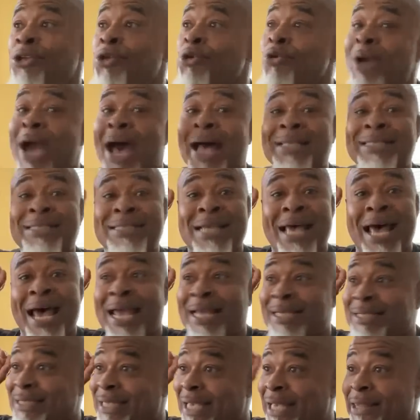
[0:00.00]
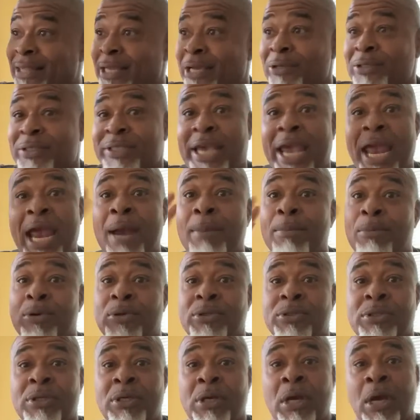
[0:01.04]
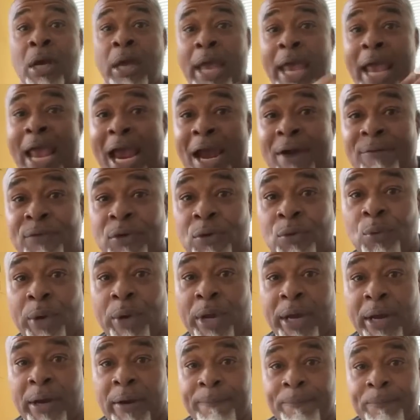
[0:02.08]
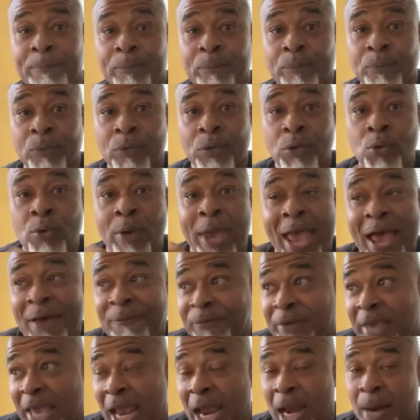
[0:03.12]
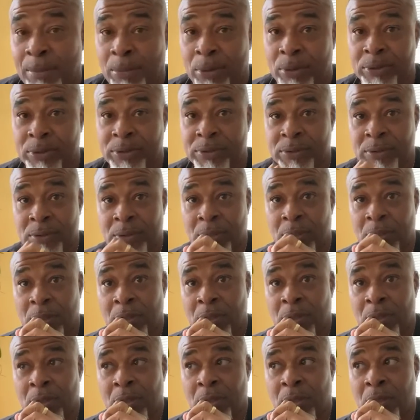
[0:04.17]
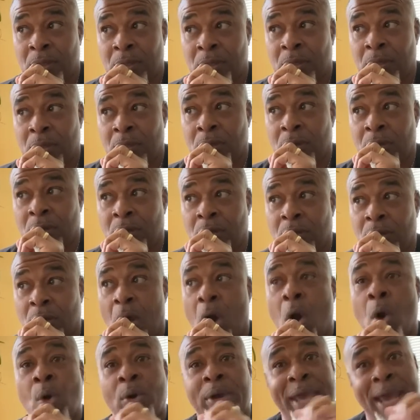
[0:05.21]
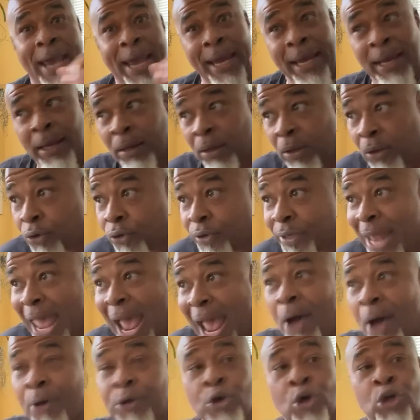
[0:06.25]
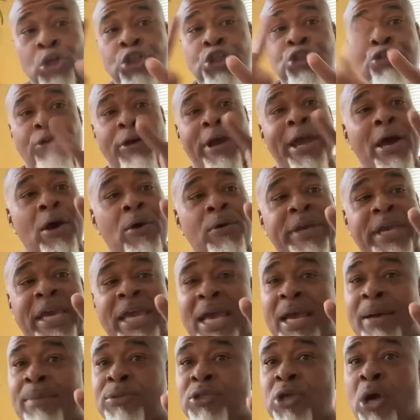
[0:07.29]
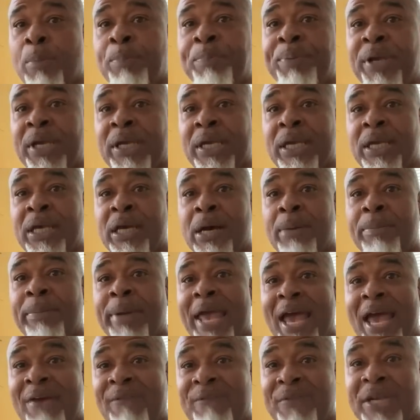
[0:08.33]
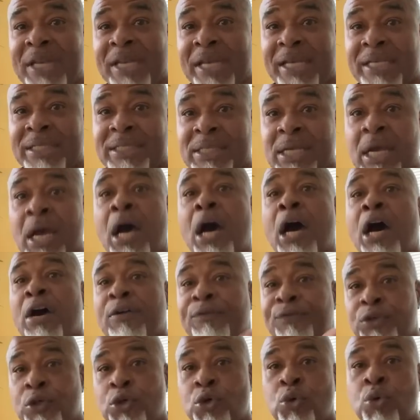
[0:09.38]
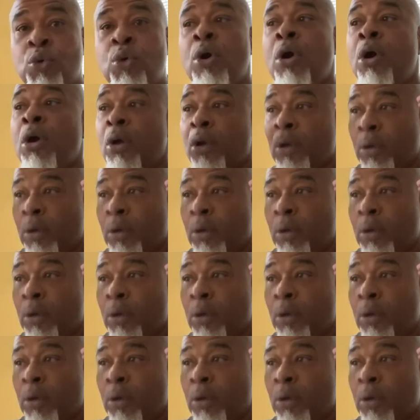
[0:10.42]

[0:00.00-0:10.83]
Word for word: you got signs saying there's cameras everywhere. You have cameras. Okay, now your trail cams are picking up evidence of you